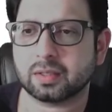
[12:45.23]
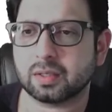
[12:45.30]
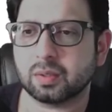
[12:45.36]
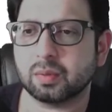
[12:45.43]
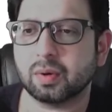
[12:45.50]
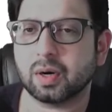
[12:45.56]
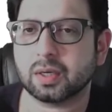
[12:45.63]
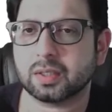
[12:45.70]
You
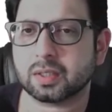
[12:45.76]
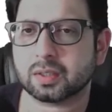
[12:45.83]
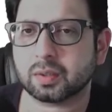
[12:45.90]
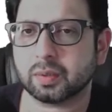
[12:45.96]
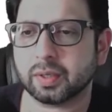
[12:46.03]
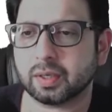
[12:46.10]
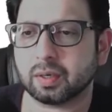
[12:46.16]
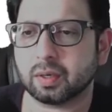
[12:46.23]
are just
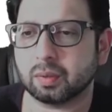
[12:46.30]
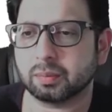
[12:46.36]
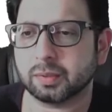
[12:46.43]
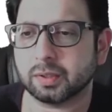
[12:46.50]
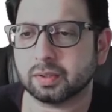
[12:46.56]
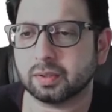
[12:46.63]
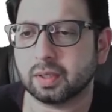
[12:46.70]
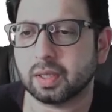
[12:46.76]
going
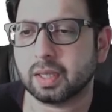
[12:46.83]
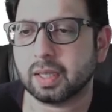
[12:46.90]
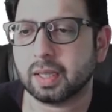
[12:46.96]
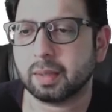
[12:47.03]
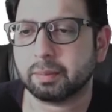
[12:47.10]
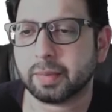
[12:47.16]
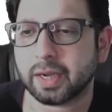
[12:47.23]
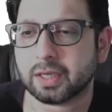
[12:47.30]
global.
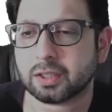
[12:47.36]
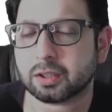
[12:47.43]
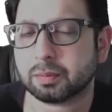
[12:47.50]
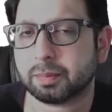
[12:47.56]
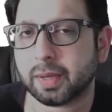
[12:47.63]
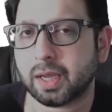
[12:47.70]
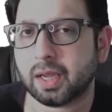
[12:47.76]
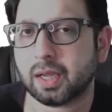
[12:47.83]
Page
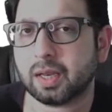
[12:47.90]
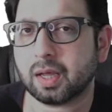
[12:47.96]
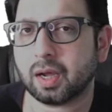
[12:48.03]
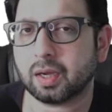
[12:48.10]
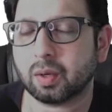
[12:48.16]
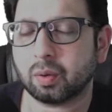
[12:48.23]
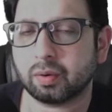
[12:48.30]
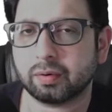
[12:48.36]
speed, I
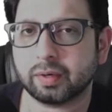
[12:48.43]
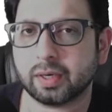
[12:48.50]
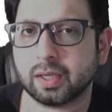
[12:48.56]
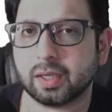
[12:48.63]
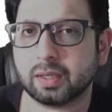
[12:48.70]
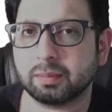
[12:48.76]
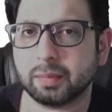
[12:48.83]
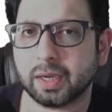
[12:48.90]
already
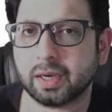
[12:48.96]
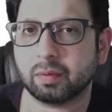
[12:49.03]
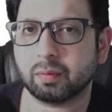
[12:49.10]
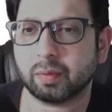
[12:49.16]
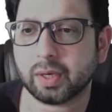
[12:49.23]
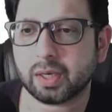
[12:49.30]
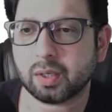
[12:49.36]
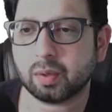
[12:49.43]
made a
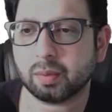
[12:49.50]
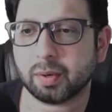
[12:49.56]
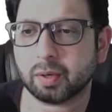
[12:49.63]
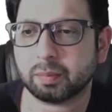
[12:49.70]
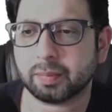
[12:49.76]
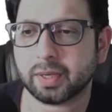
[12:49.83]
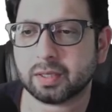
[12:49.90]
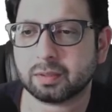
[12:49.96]
video
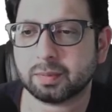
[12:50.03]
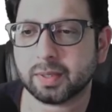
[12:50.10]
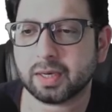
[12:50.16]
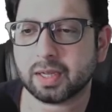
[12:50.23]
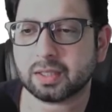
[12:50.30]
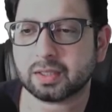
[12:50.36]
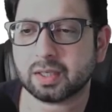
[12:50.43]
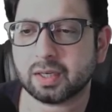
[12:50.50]
about page speed.
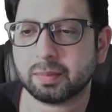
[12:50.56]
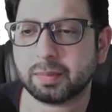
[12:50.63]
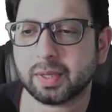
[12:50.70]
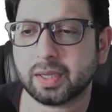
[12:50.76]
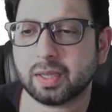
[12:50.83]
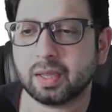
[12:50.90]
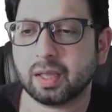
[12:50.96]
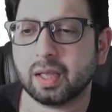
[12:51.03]

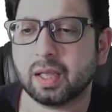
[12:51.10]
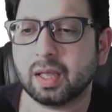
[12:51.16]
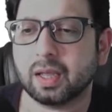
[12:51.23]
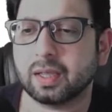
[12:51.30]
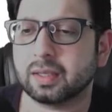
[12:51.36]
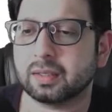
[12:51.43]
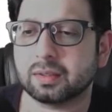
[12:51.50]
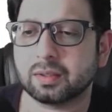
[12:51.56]
HTTP,
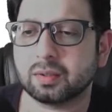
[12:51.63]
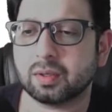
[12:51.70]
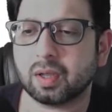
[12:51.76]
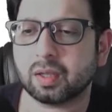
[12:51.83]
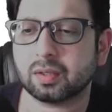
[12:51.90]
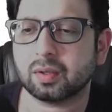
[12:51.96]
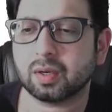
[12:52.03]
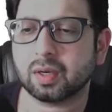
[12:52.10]
you're
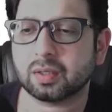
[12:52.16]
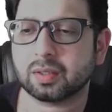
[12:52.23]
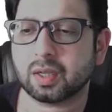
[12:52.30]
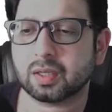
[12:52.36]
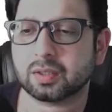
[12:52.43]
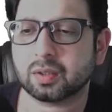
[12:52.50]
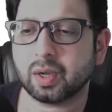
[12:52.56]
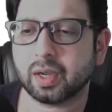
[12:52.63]
not gonna
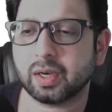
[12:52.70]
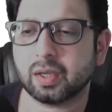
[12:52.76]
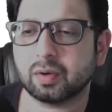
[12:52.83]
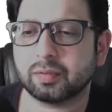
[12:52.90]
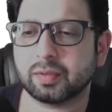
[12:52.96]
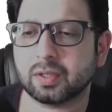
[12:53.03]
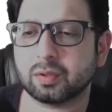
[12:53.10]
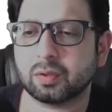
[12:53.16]
touch any of these.